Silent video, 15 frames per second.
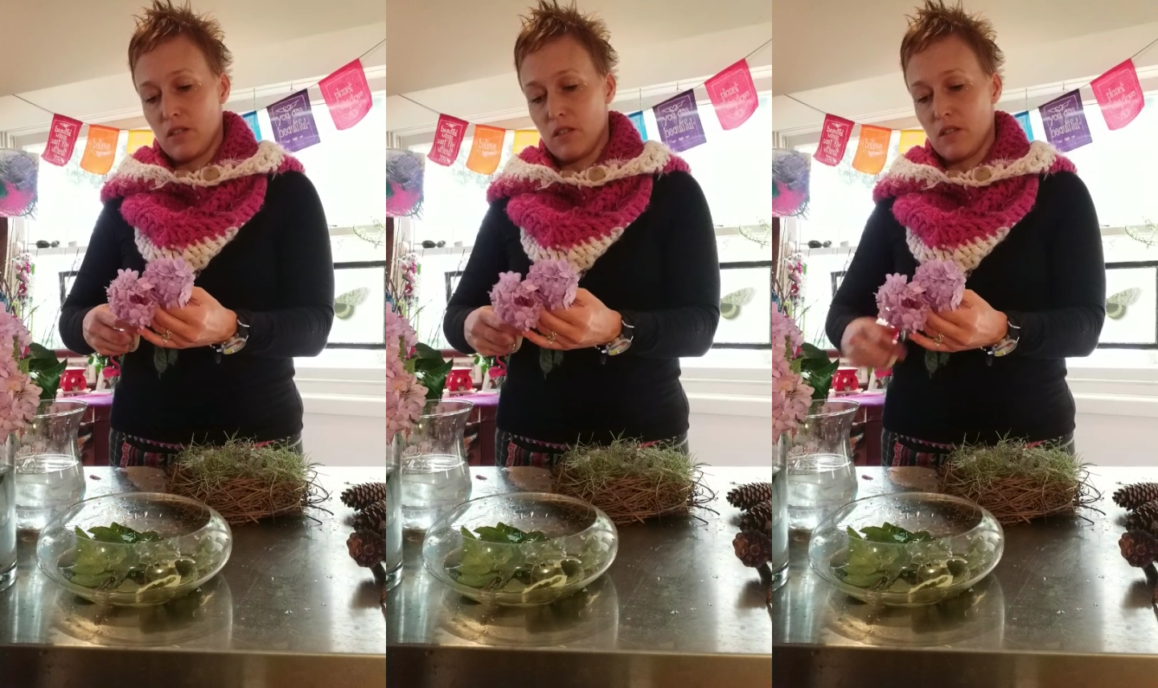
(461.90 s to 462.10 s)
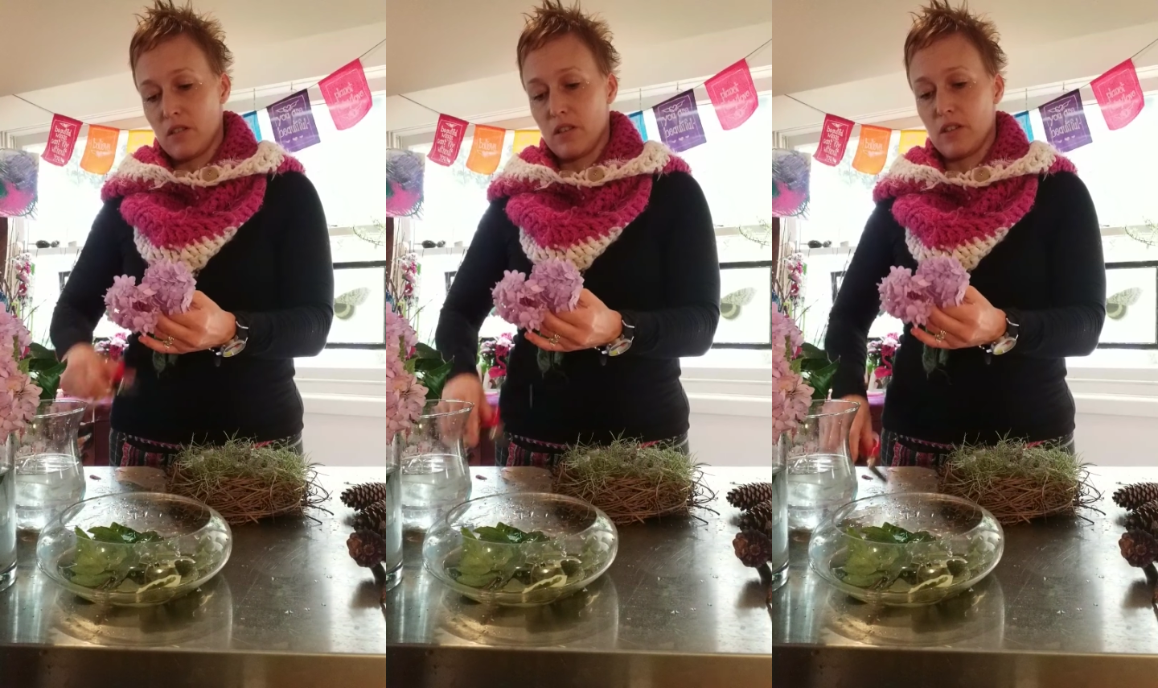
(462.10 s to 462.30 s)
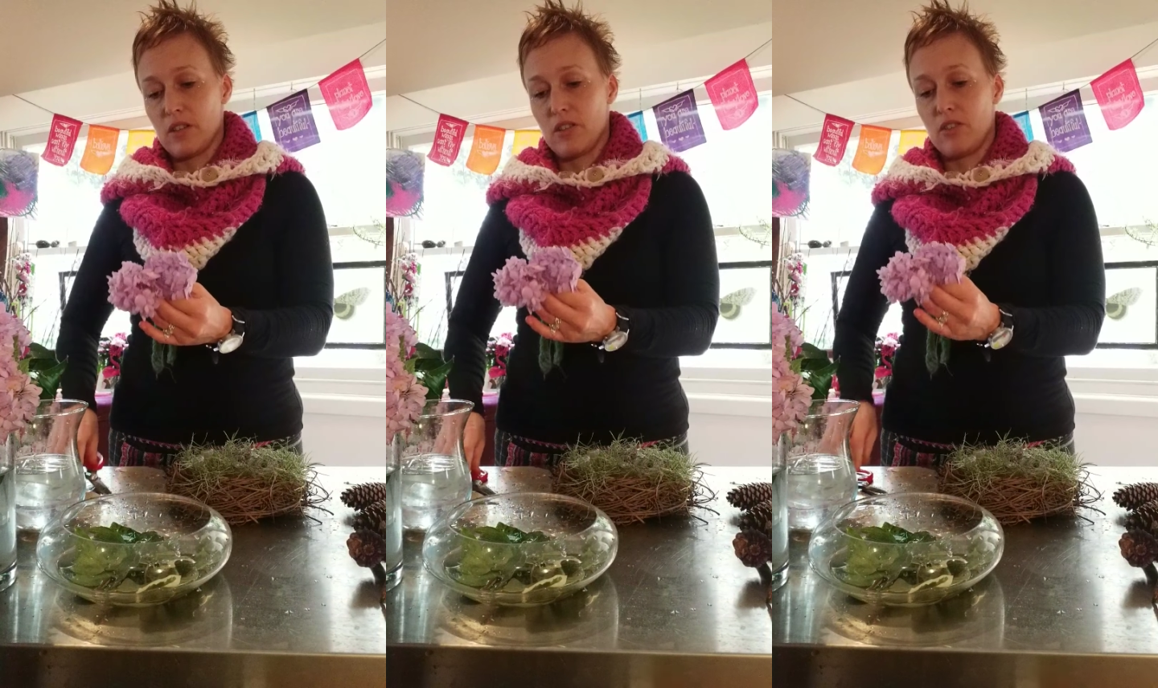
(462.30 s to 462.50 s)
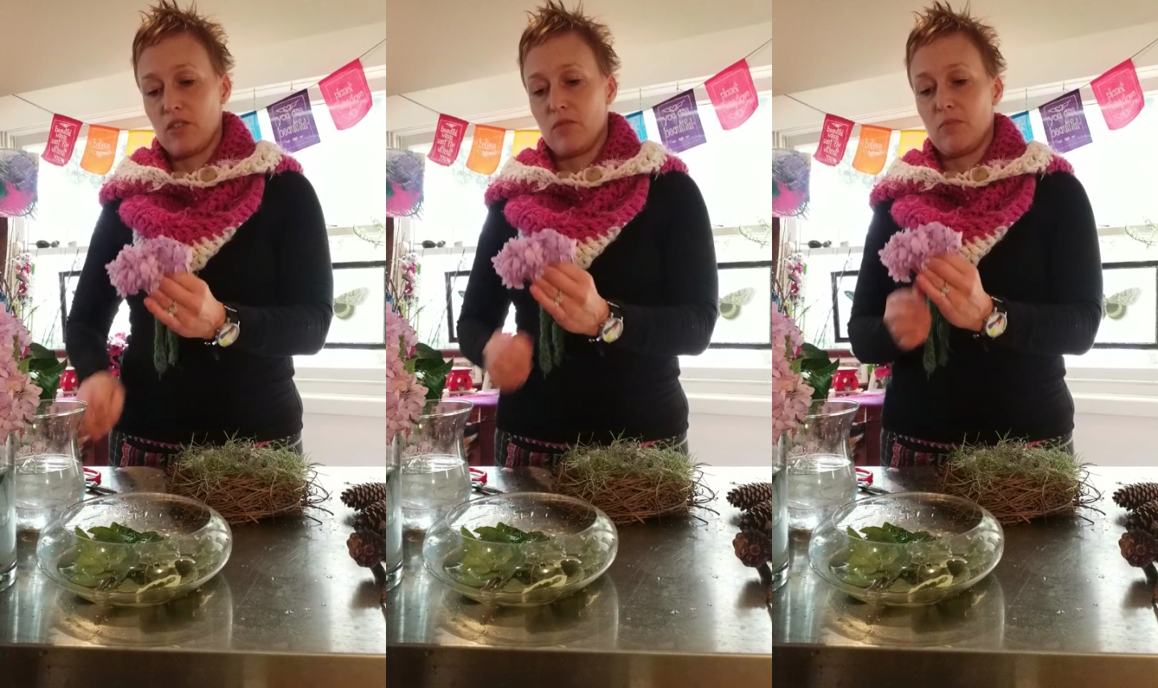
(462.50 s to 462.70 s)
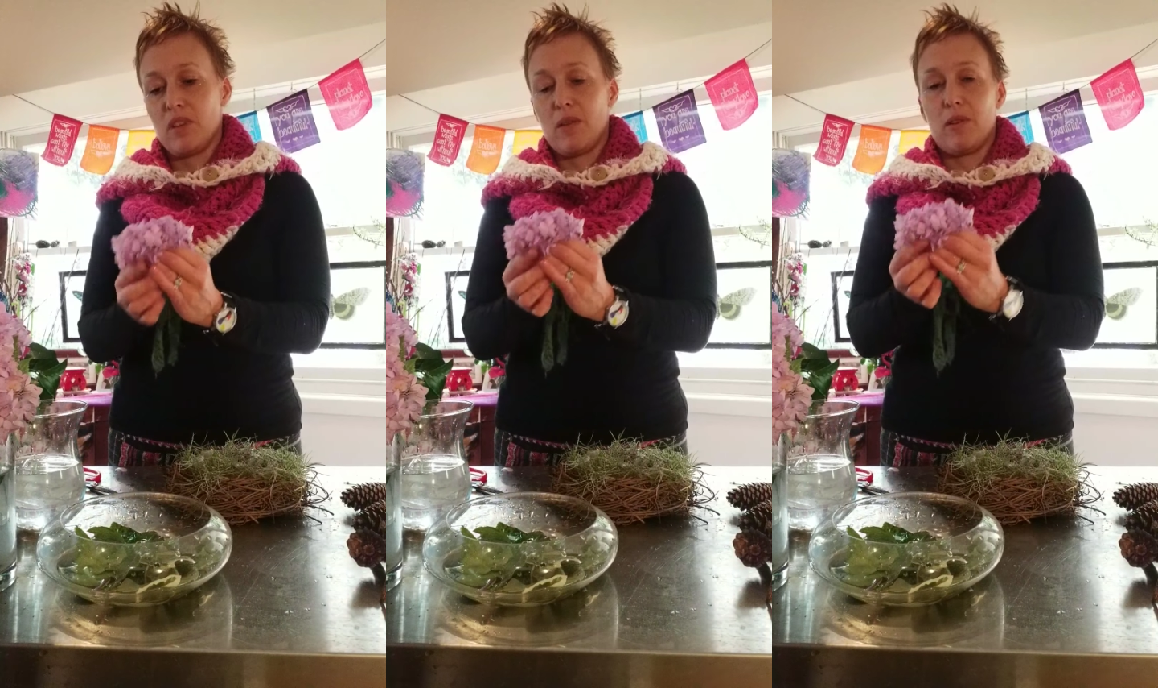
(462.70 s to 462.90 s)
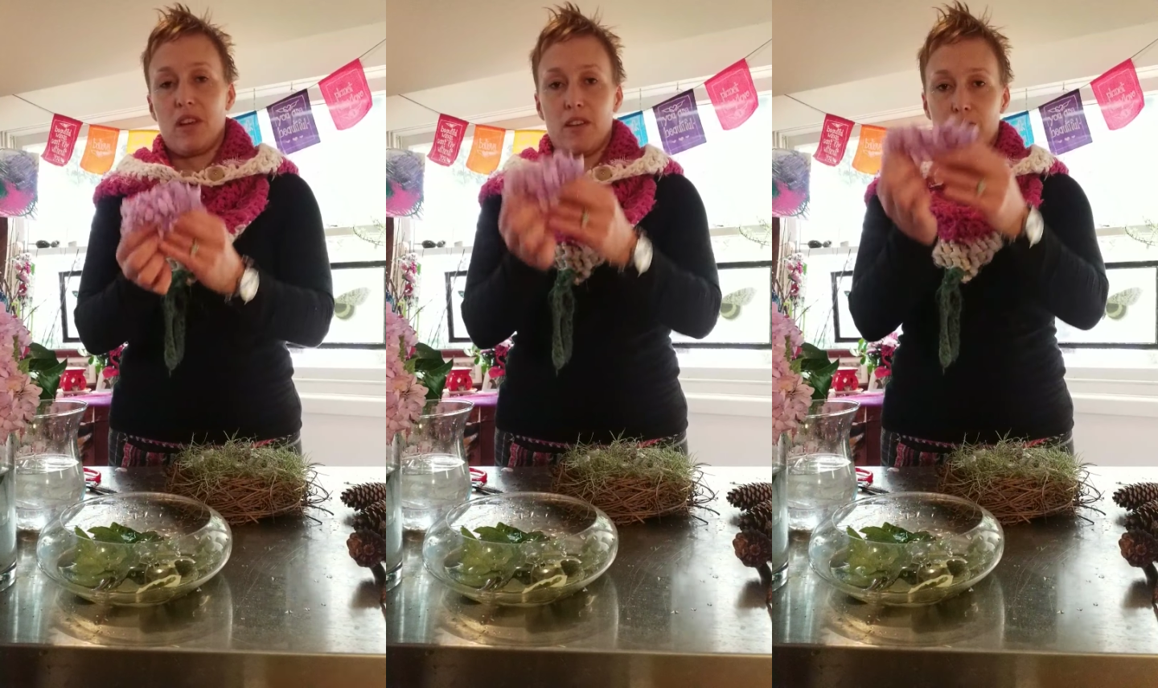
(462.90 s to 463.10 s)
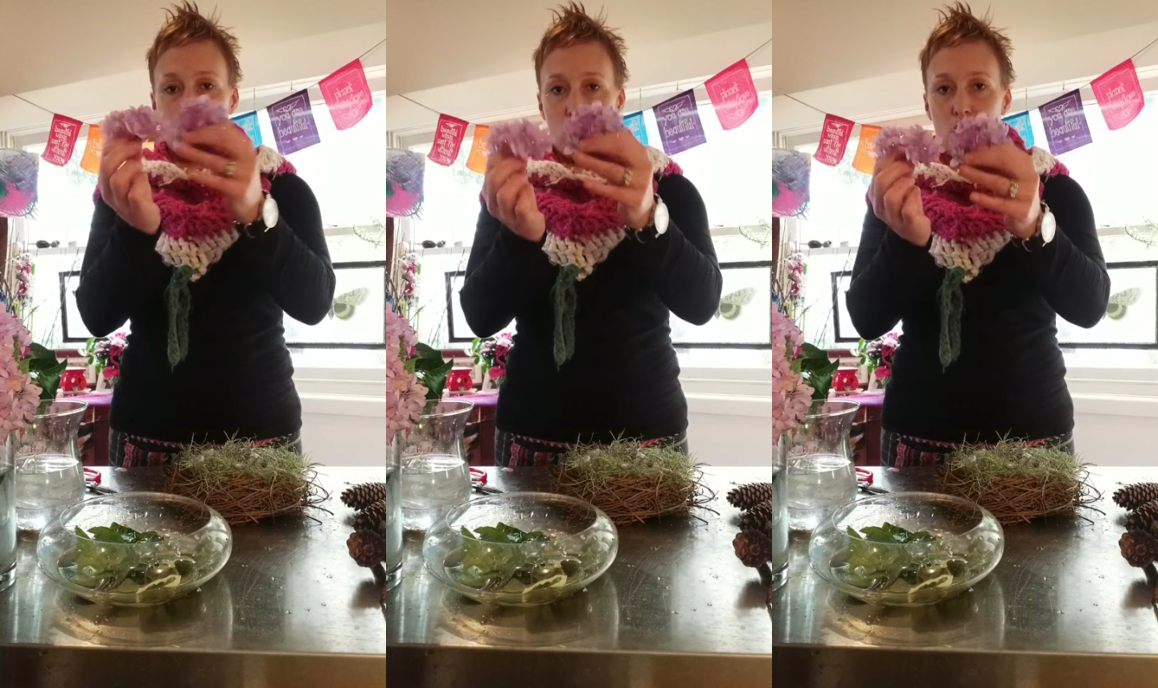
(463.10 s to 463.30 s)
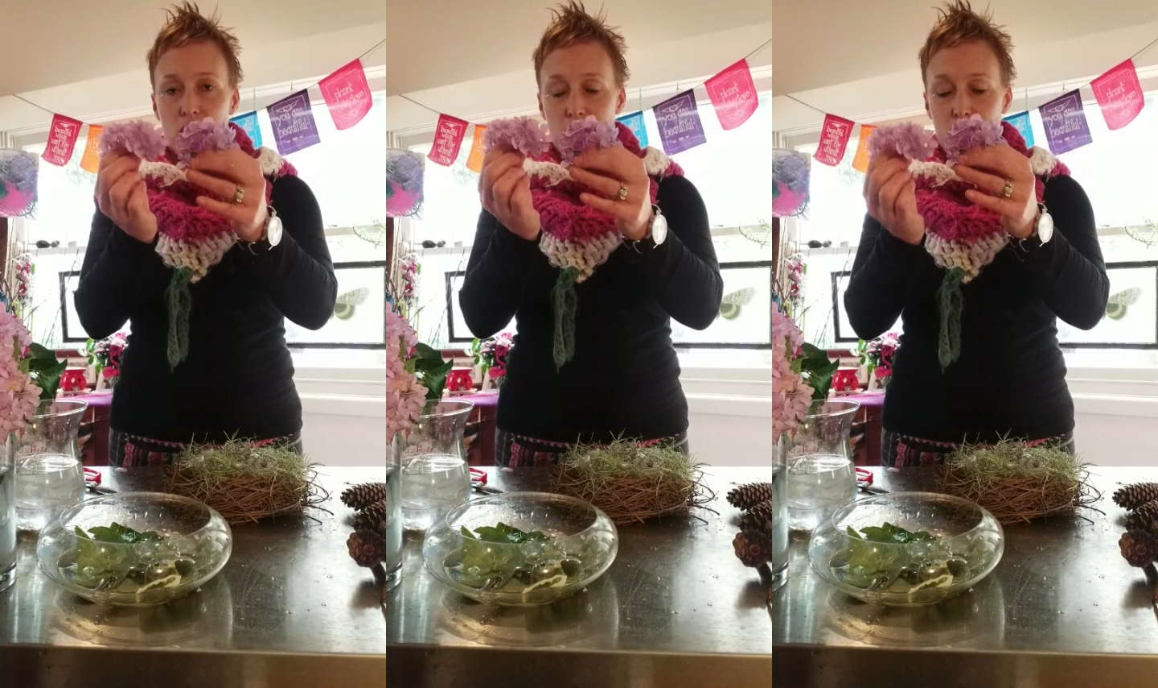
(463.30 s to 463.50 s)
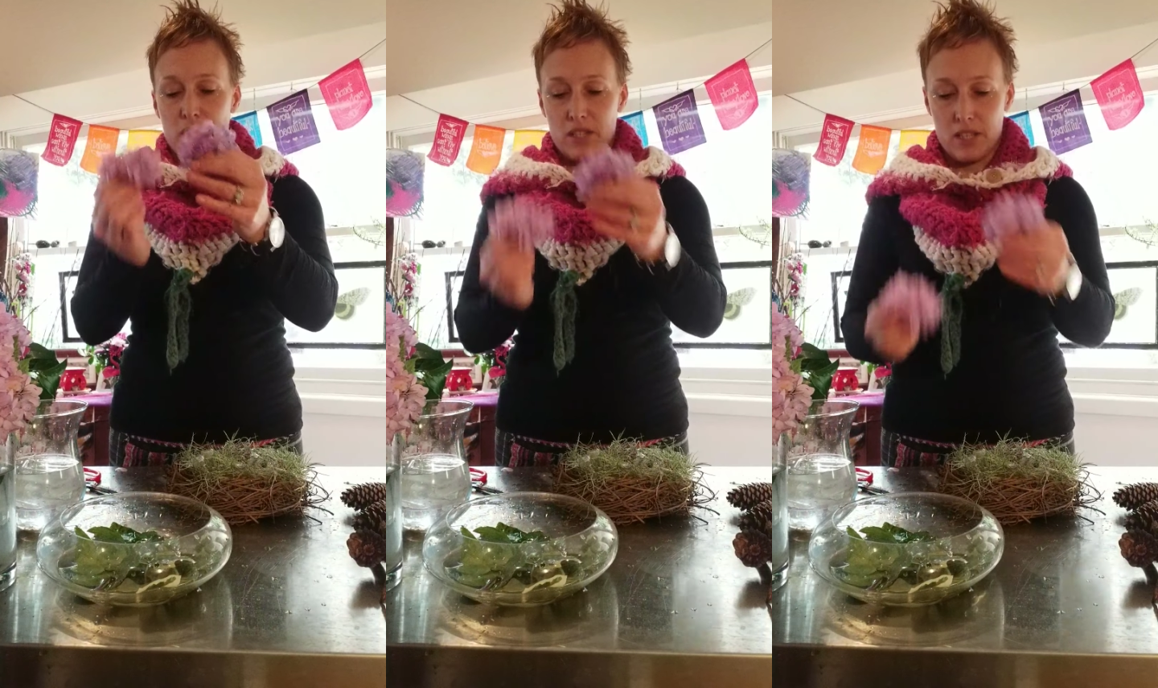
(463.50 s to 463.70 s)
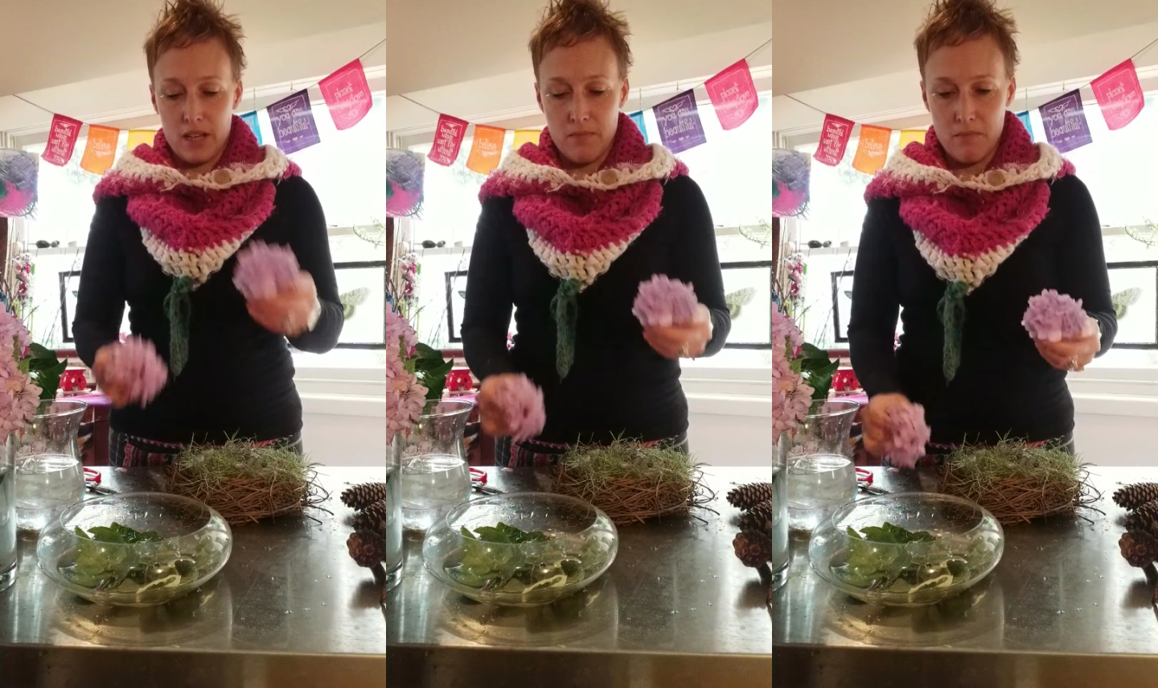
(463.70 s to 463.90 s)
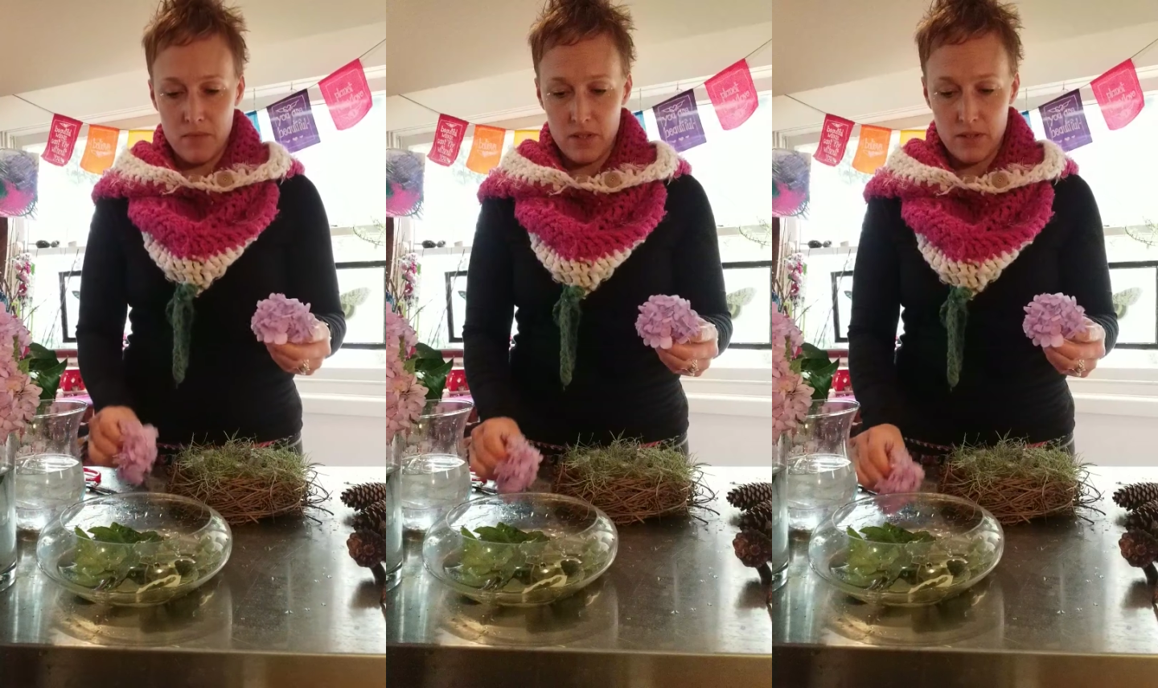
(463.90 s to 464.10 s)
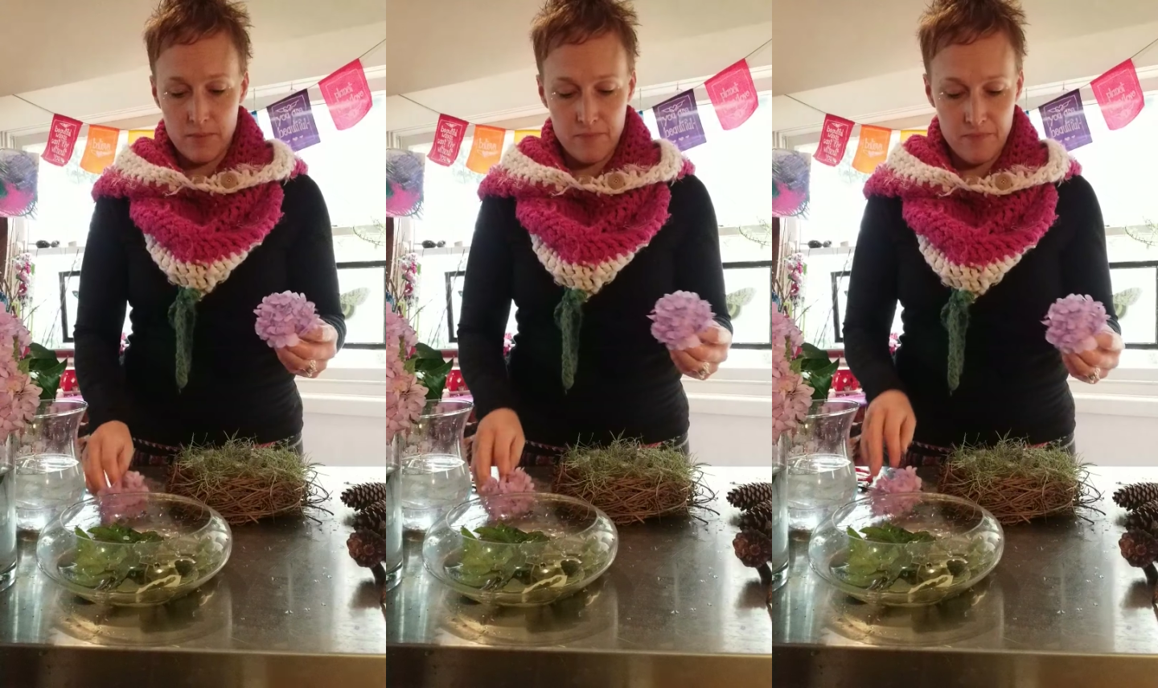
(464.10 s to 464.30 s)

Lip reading: I should be able to have 2 separate stems.